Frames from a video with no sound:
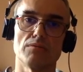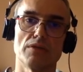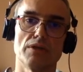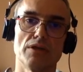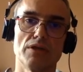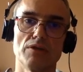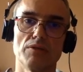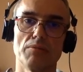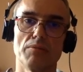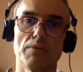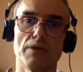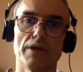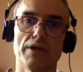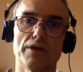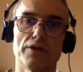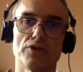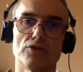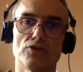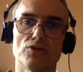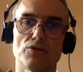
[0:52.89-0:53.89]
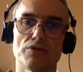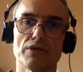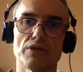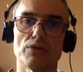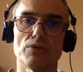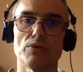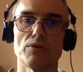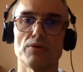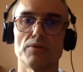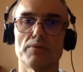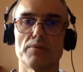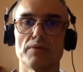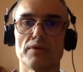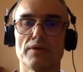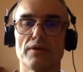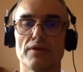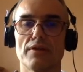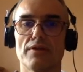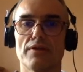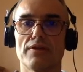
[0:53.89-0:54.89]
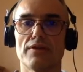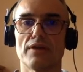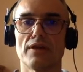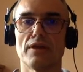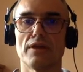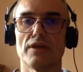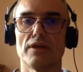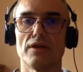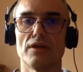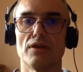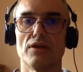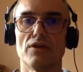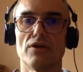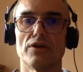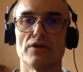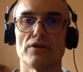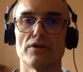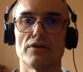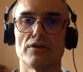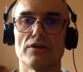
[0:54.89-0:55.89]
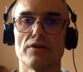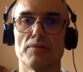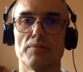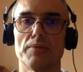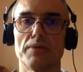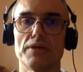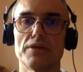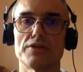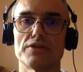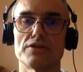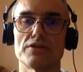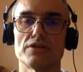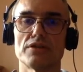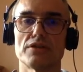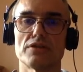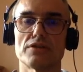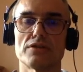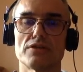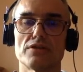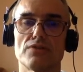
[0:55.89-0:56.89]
in my curriculum they learn the basics,